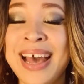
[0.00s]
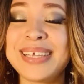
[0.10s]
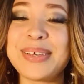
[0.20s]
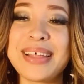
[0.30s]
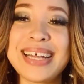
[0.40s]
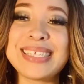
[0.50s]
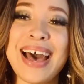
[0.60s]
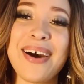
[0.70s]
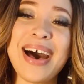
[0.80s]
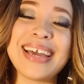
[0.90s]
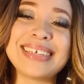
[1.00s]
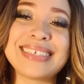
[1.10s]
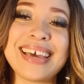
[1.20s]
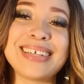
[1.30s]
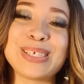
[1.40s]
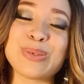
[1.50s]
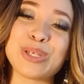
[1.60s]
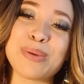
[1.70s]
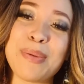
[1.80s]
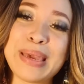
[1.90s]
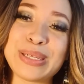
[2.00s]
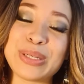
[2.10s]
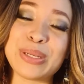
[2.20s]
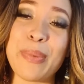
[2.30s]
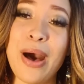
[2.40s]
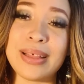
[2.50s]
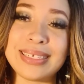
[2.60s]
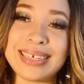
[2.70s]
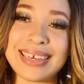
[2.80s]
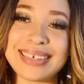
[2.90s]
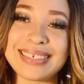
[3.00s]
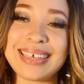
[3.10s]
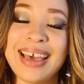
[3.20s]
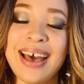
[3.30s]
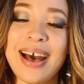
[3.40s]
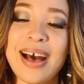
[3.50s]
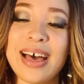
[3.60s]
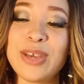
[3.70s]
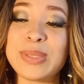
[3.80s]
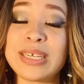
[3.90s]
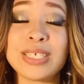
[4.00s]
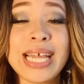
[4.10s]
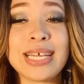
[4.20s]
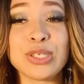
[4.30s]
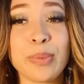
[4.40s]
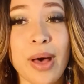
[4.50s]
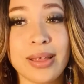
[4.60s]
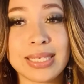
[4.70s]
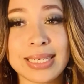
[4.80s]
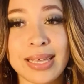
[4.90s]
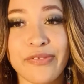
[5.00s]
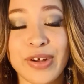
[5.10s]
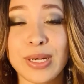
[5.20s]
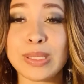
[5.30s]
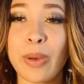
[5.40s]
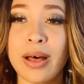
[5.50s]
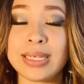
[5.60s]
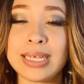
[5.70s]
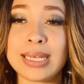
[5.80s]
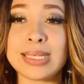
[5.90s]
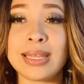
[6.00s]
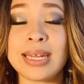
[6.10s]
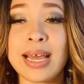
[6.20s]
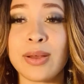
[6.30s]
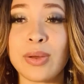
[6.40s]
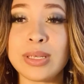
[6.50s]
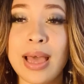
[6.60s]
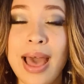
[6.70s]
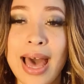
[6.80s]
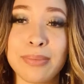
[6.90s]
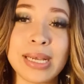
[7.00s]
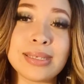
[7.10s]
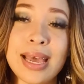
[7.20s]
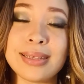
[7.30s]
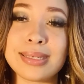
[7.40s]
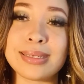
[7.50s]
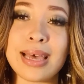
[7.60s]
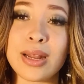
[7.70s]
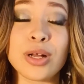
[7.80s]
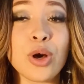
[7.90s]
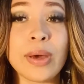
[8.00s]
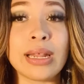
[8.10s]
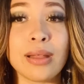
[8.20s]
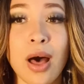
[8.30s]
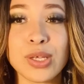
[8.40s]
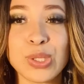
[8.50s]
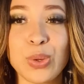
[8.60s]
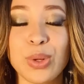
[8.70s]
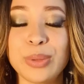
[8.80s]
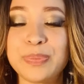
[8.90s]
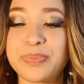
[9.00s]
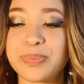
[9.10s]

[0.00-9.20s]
So that's how I decided to switch my major to politics. It was international politics at first, and then I had my sights set on going to law school.